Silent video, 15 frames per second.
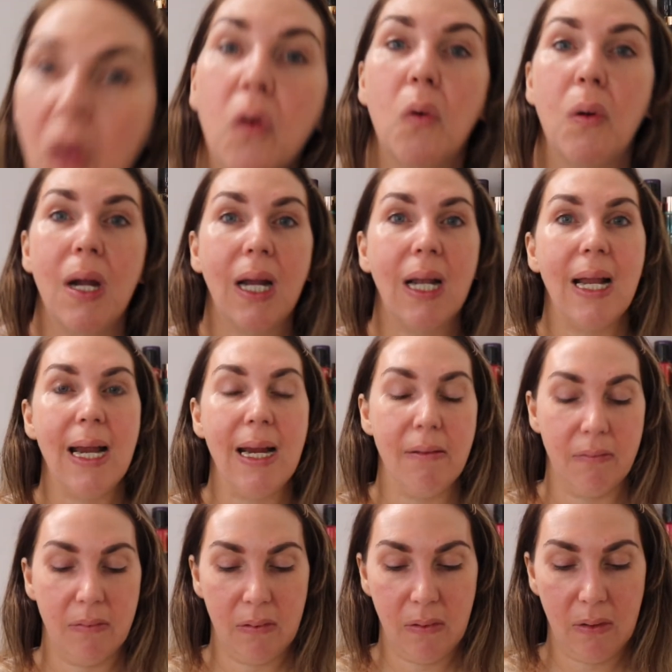quickly,
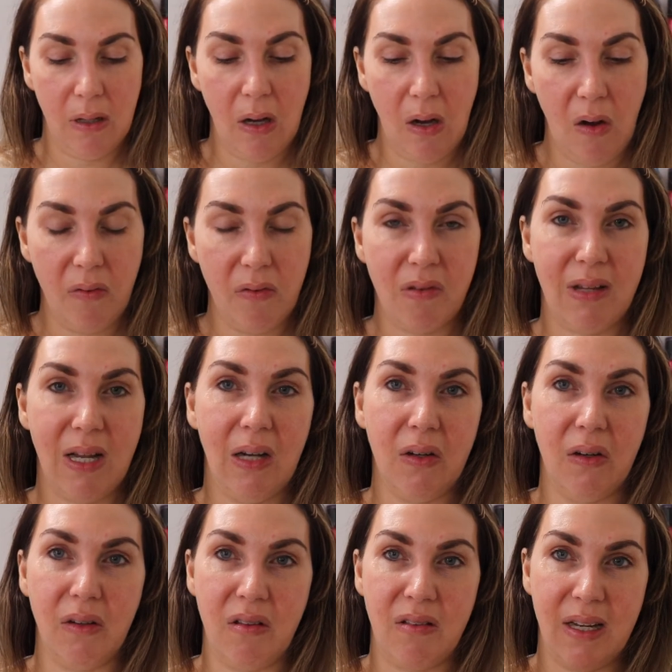obviously I
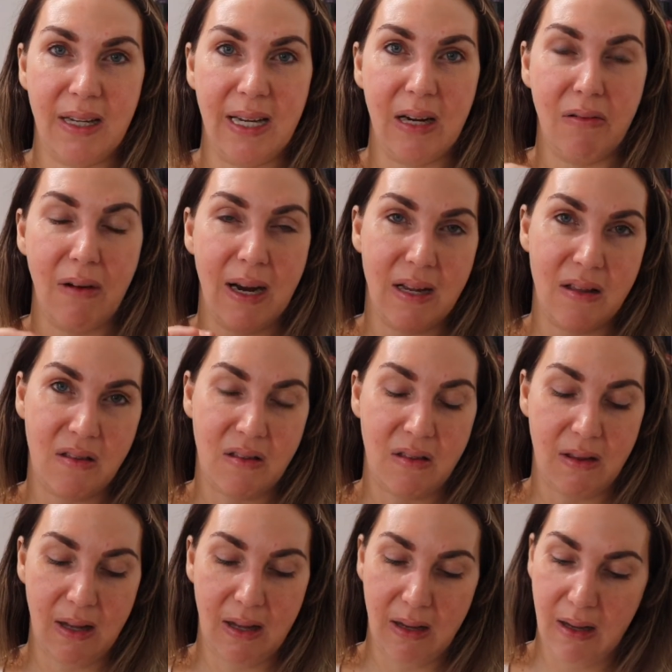got the Sydney
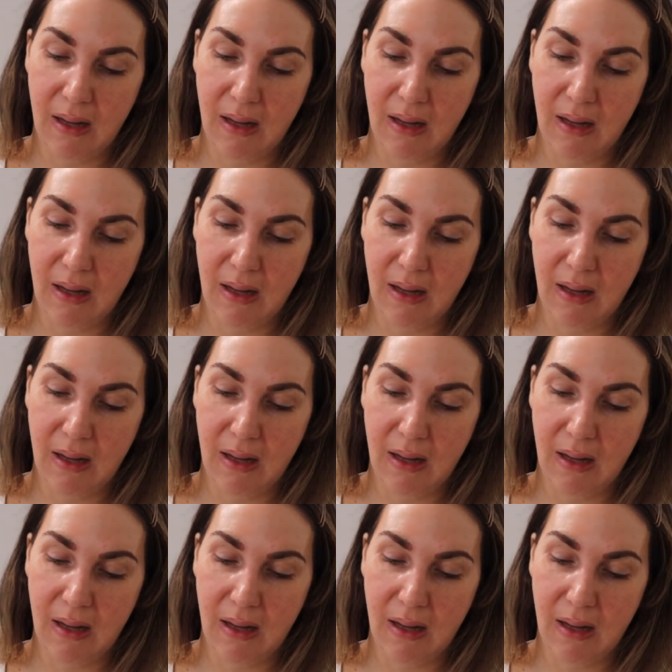Grace